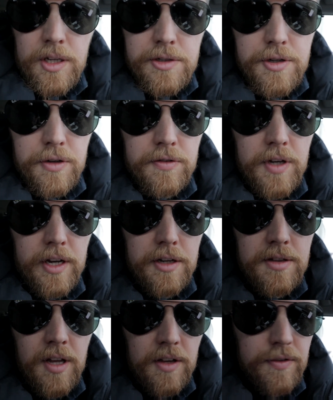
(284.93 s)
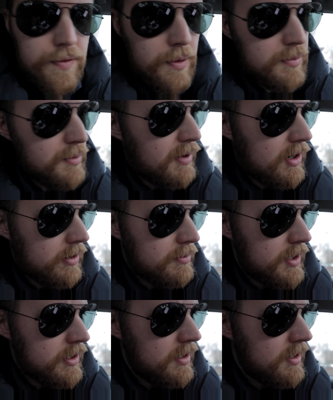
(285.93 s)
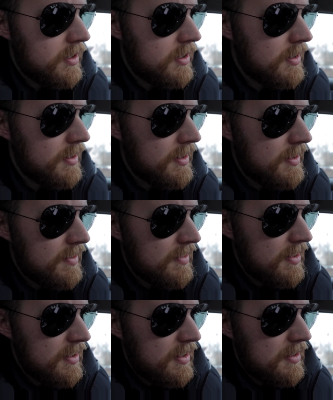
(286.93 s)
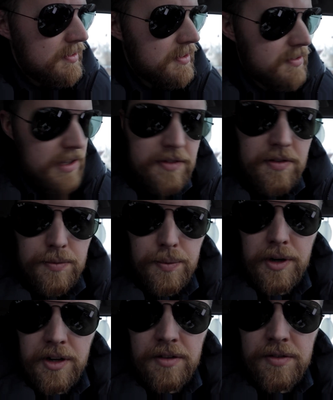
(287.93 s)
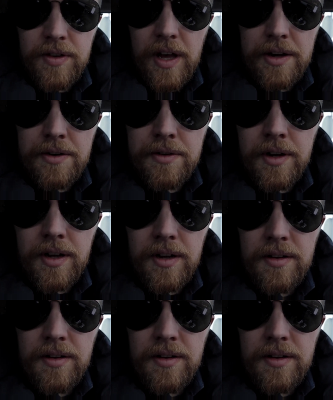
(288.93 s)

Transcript: Just got a text from the barber. He says he's working Saturday.